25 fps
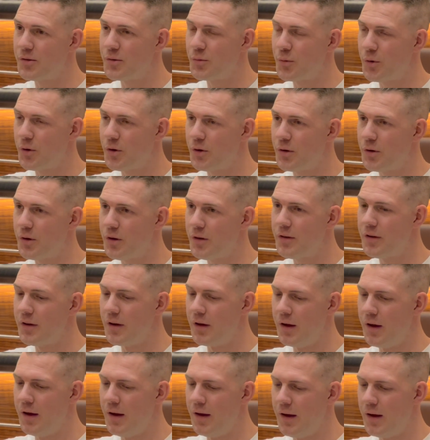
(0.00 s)
the world
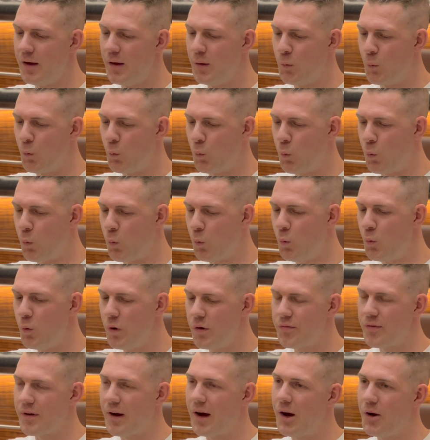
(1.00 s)

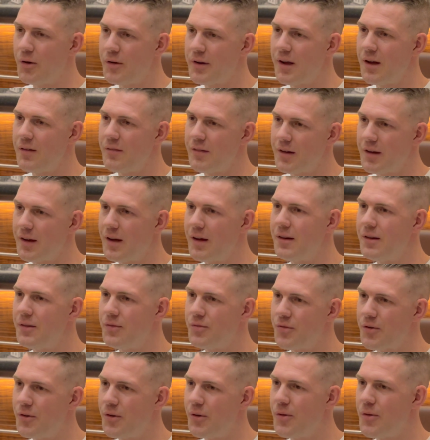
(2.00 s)
without having any
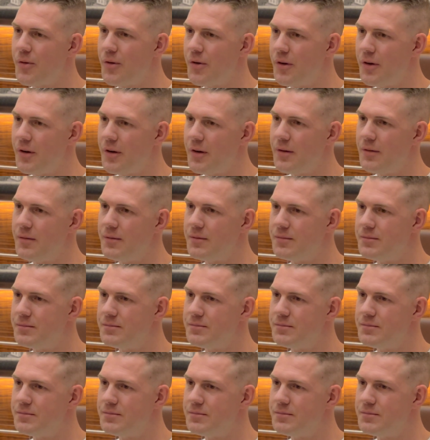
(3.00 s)
further,